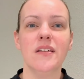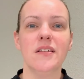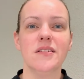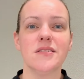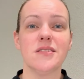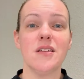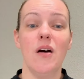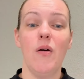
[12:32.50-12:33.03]

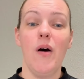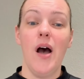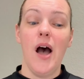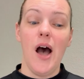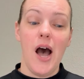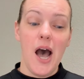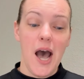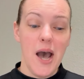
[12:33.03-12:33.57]
So
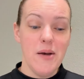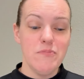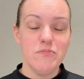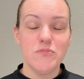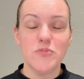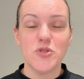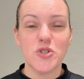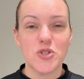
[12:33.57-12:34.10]
I'm
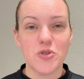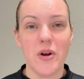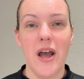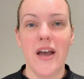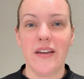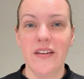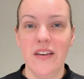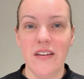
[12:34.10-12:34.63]

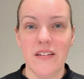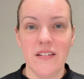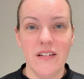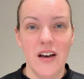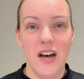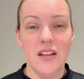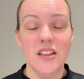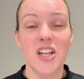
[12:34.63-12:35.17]
tracking
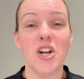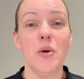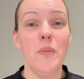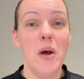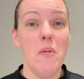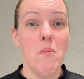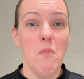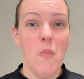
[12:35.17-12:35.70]
a little
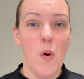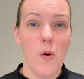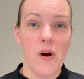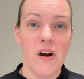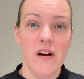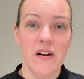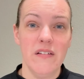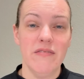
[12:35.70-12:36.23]
bit
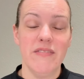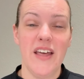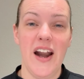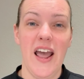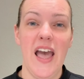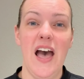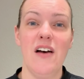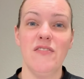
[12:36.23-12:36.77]
more than I
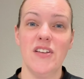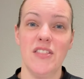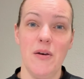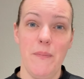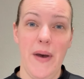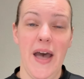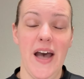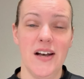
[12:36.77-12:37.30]
have in the
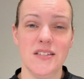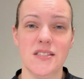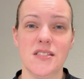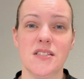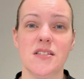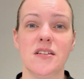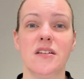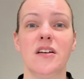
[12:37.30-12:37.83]

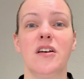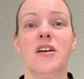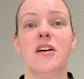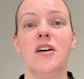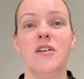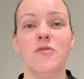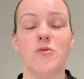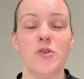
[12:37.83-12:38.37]
past
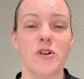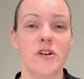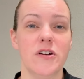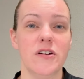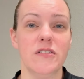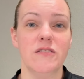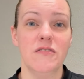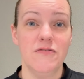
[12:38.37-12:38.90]

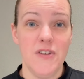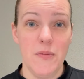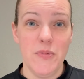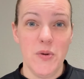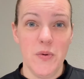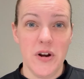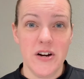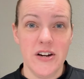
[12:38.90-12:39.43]
for
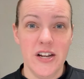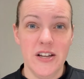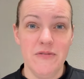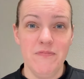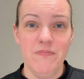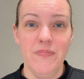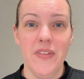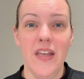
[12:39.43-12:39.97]
February,
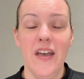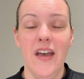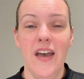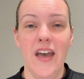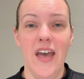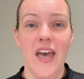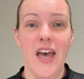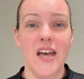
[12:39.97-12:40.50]

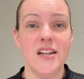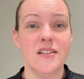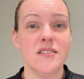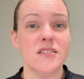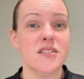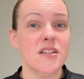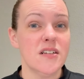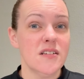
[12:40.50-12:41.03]

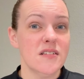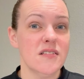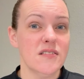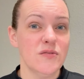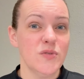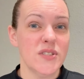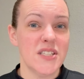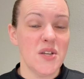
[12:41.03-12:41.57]
and
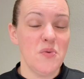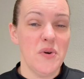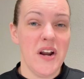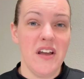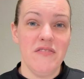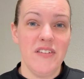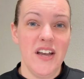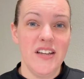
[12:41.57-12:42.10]
we'll see what
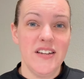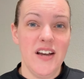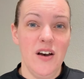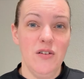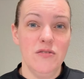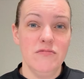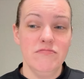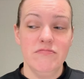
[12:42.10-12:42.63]
I find
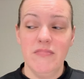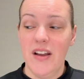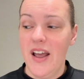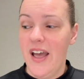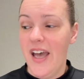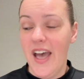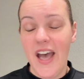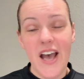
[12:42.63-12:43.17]
out
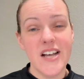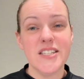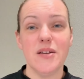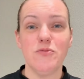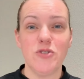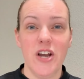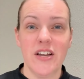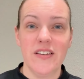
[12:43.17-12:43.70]
as
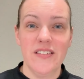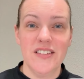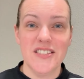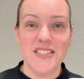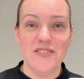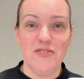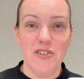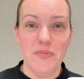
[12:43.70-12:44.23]
I'm tracking
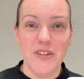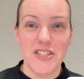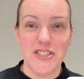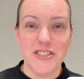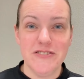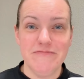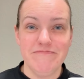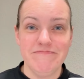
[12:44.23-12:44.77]
this
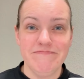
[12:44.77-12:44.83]
information.